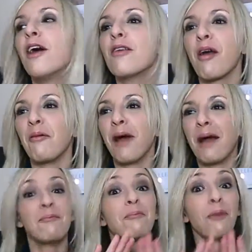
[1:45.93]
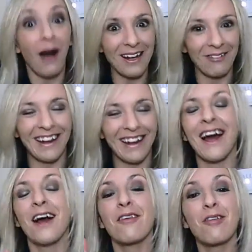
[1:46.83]
So, um, but anyway,
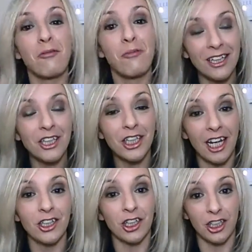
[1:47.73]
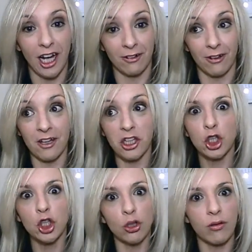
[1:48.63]
so when you change the channel, it's
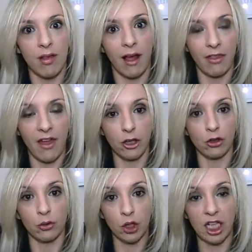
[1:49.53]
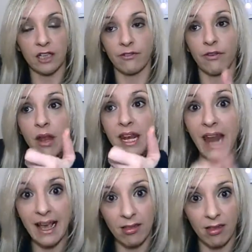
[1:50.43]
just like that. You're changing from the
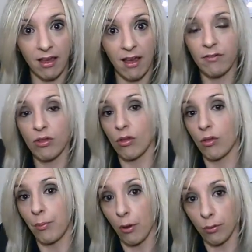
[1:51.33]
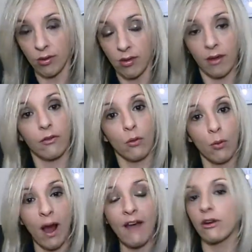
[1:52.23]
negative to the positive or
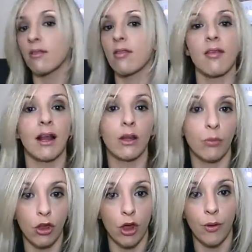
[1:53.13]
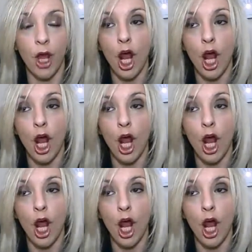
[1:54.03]
whatever it's entirely up to you.